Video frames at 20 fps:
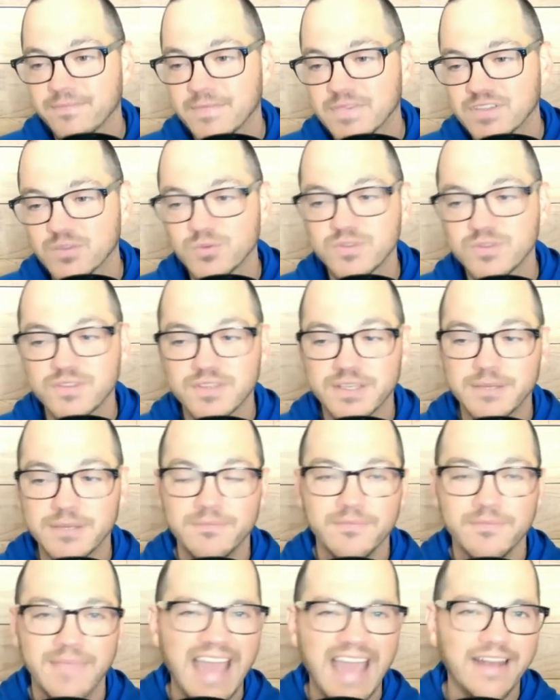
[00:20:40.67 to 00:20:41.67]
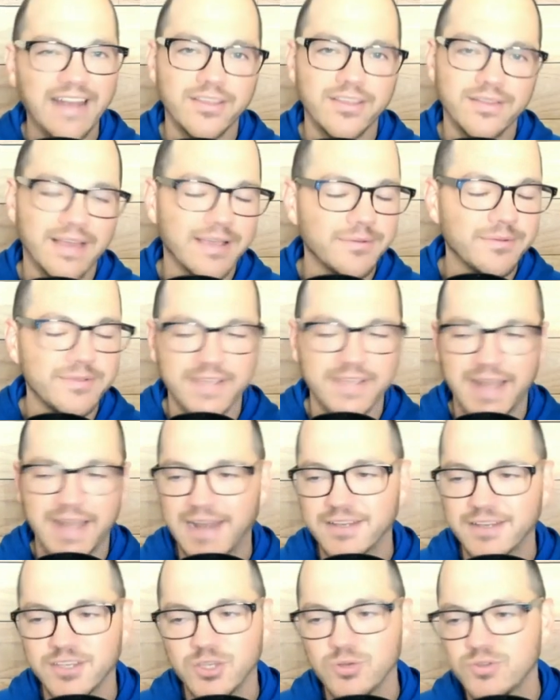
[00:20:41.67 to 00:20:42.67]
we'll see. Like we said,
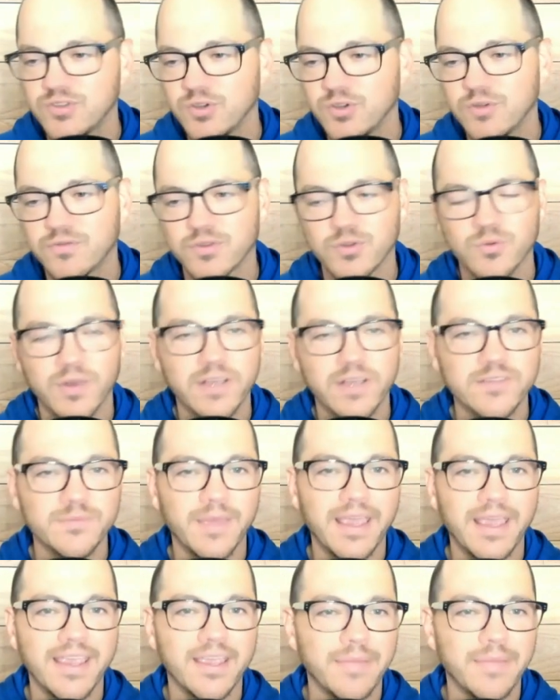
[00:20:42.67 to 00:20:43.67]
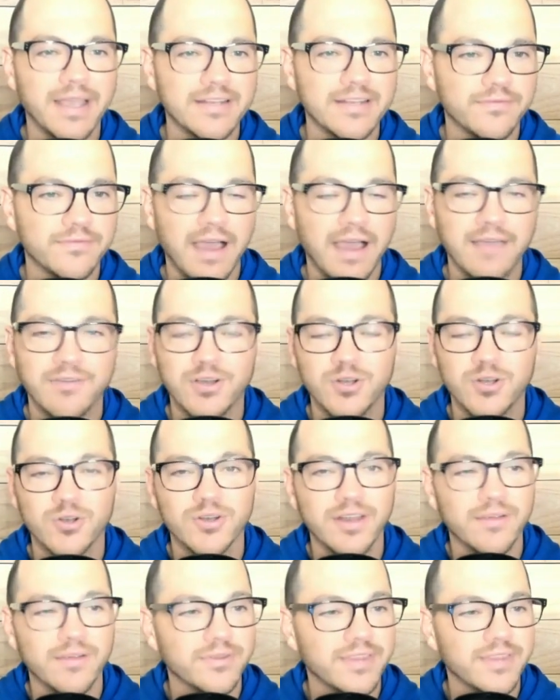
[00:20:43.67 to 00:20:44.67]
add a Q2 for the resume, get back to 500
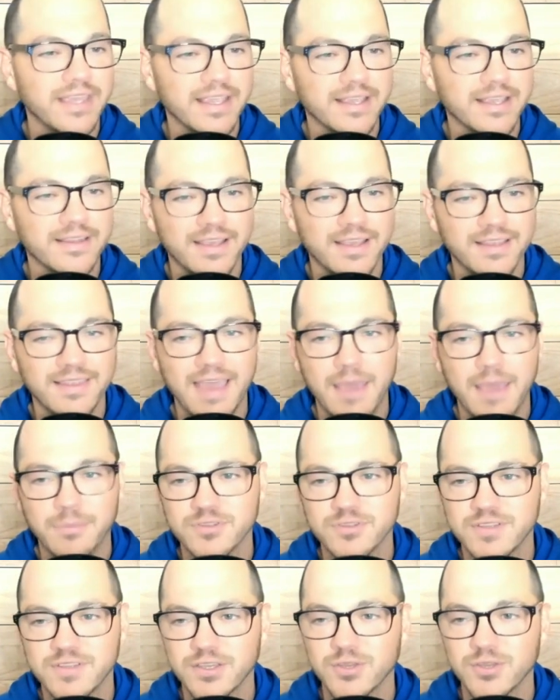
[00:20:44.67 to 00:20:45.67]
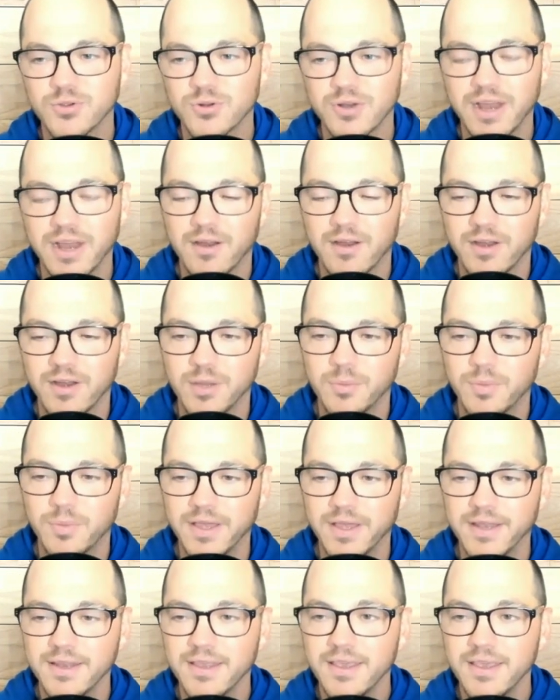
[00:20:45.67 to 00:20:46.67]
and everything in that particular area.
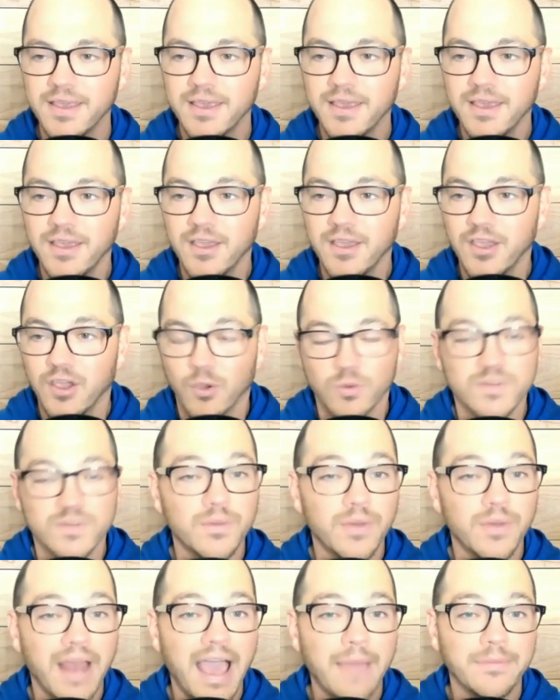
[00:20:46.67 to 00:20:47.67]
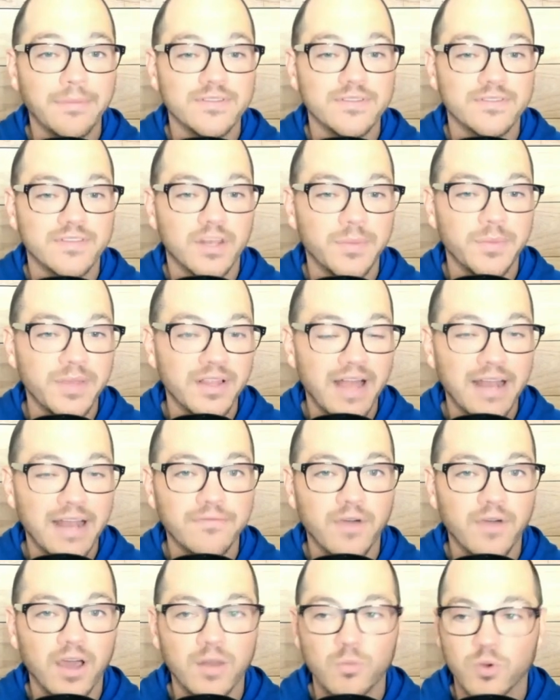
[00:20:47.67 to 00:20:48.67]
But we'll see what happens. It's going to be a lot of
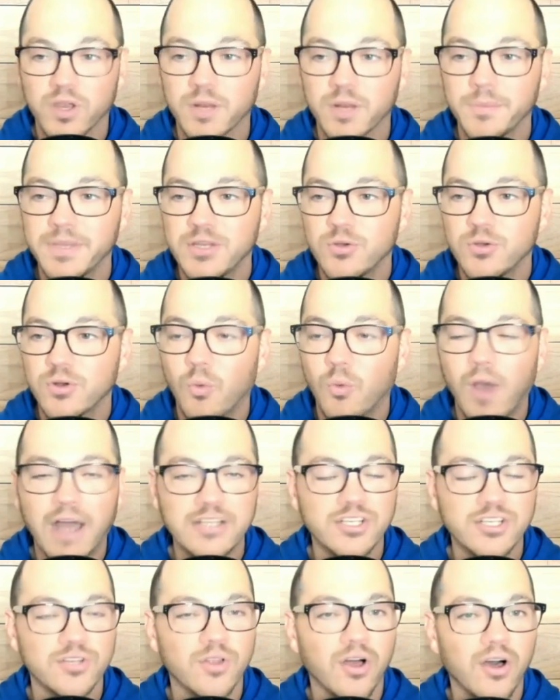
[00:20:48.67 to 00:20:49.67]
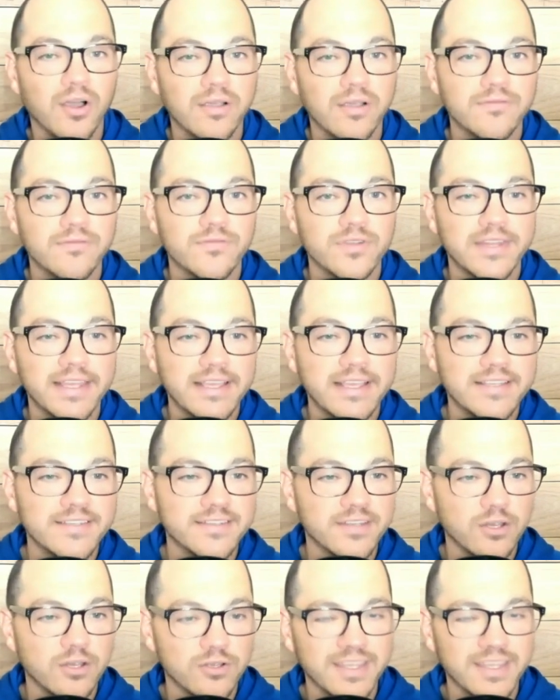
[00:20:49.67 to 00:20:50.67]
fun. We're going to be doing a watch along for this
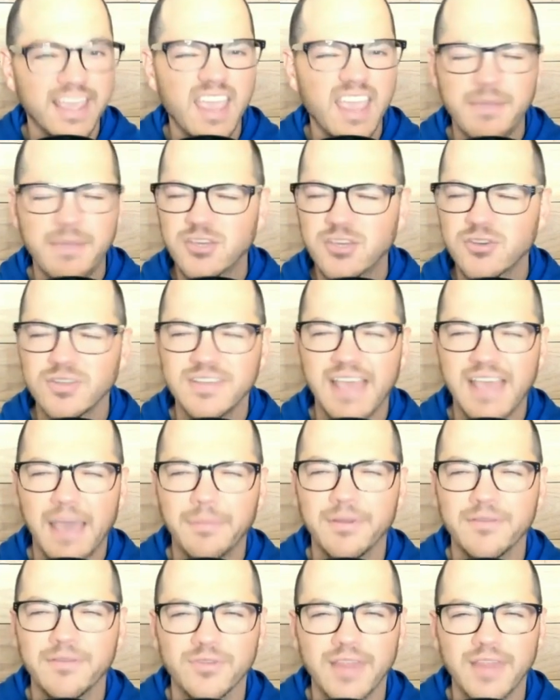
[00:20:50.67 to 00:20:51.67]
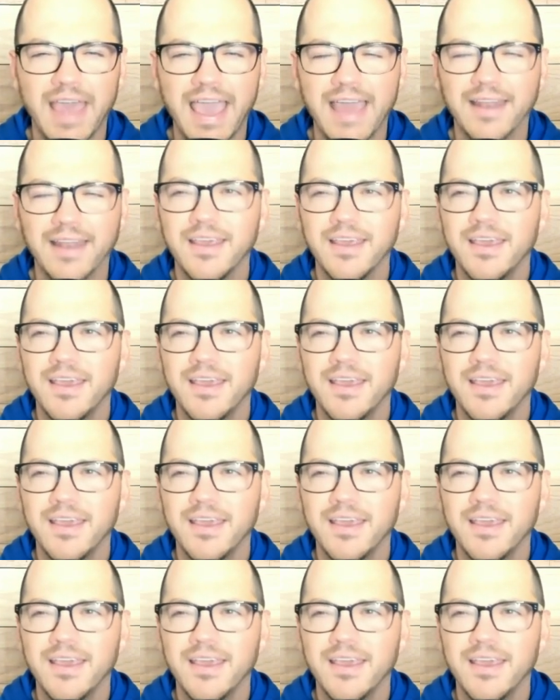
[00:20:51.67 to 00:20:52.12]
during the game. Make sure you tap in for that